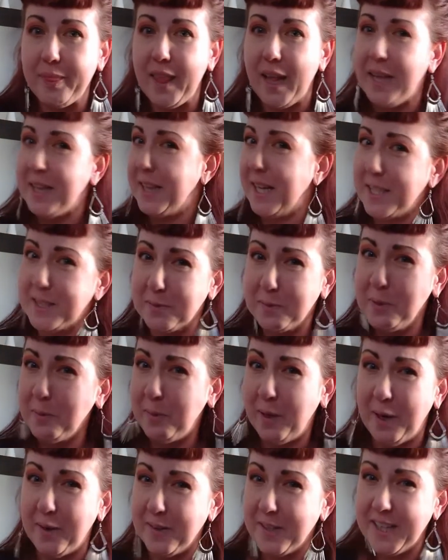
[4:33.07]
That's
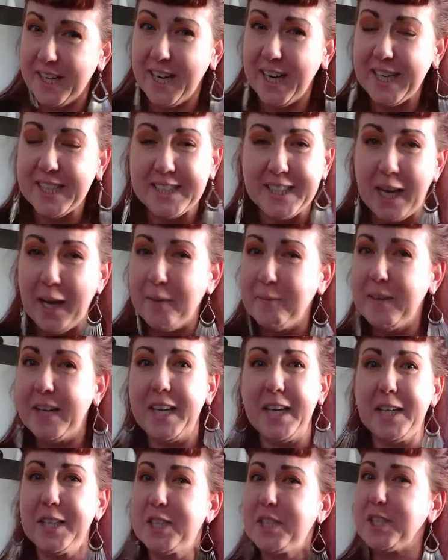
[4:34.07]
willpower, guys. I mean,
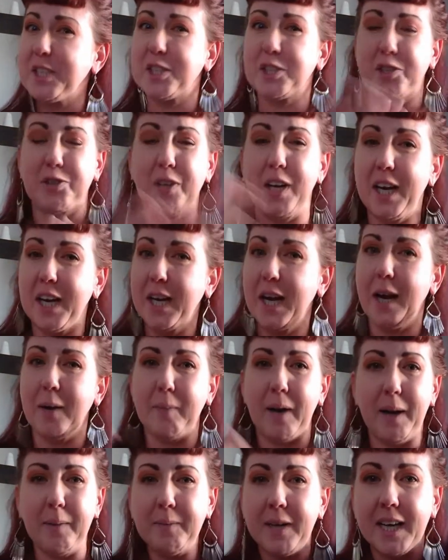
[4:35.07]
it's just straight up.
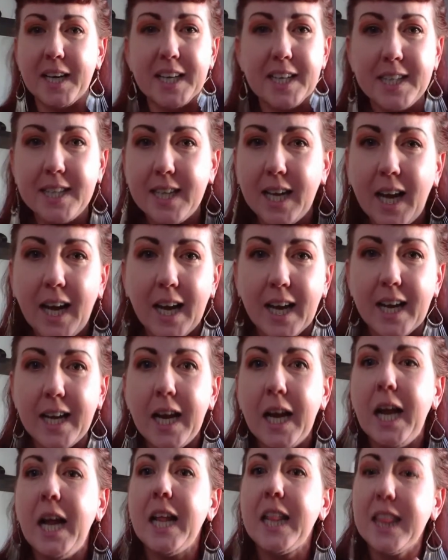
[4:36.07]
I'm not going to die
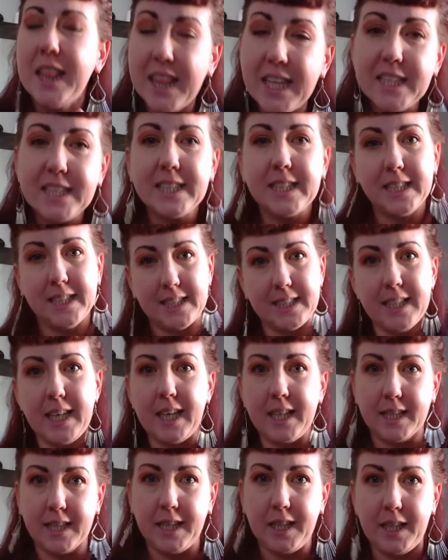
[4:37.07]
this is not
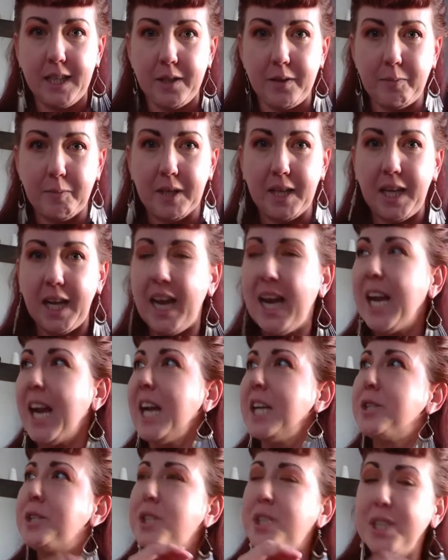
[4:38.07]
going to kill me. And I
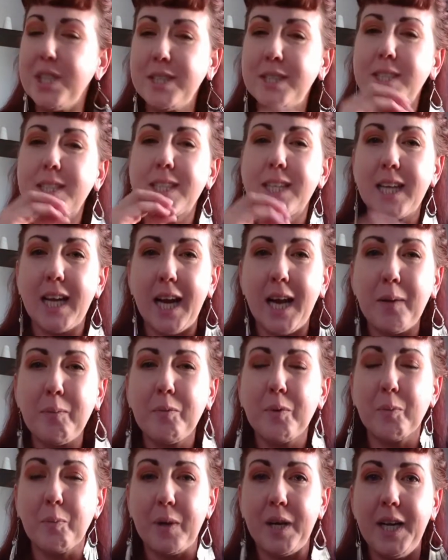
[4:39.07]
just kept
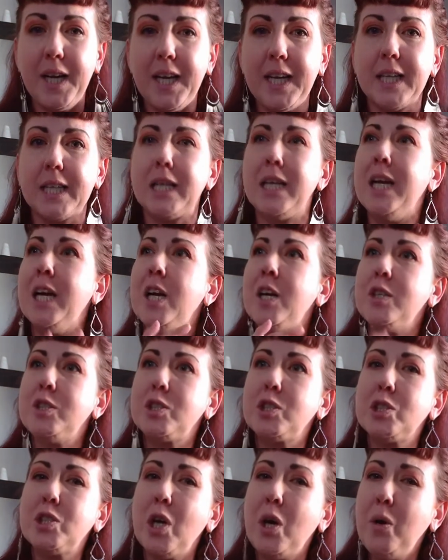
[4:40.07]
repeating it
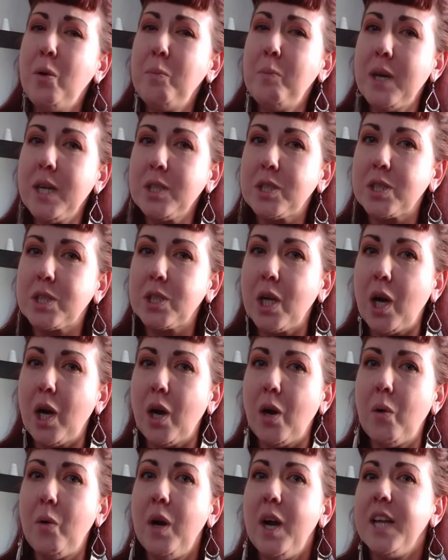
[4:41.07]
so much
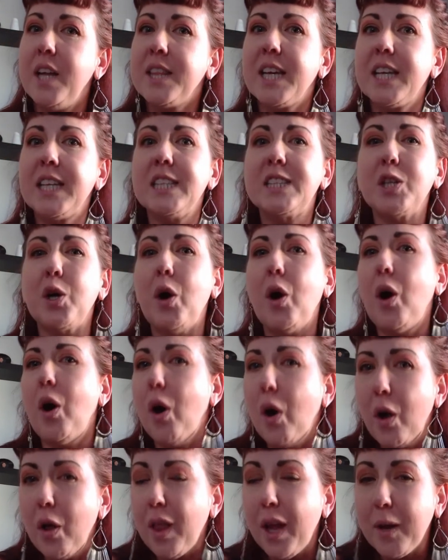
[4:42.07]
so that it's
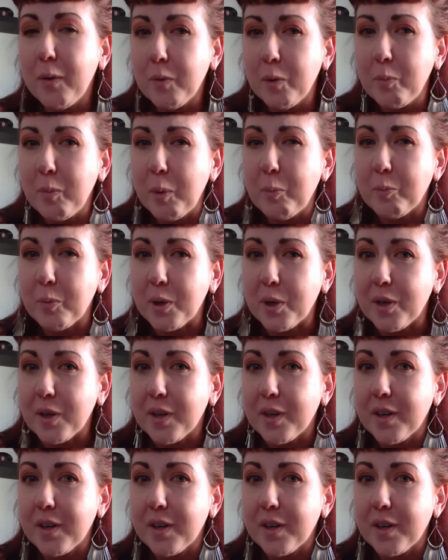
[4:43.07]
all I remember.